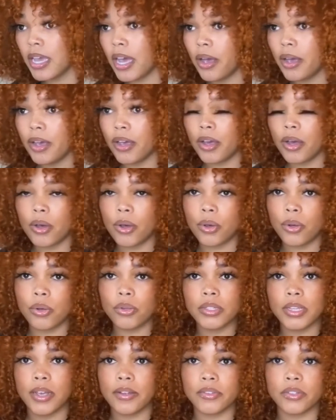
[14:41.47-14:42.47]
see how it
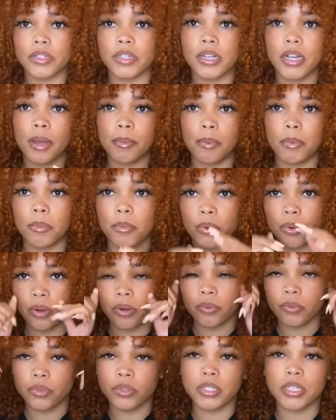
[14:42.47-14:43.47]
goes after a couple
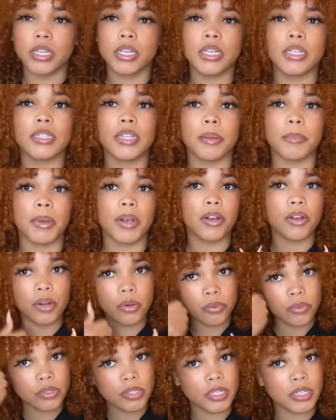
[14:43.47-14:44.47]
more routines, like my
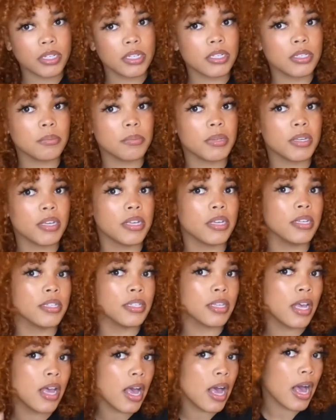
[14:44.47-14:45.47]
curl routines,
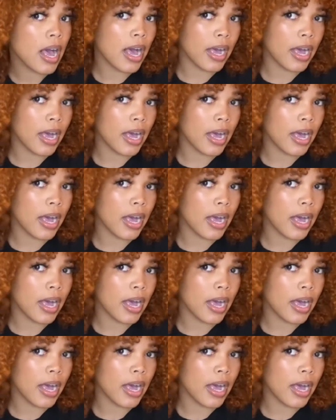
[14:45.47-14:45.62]
because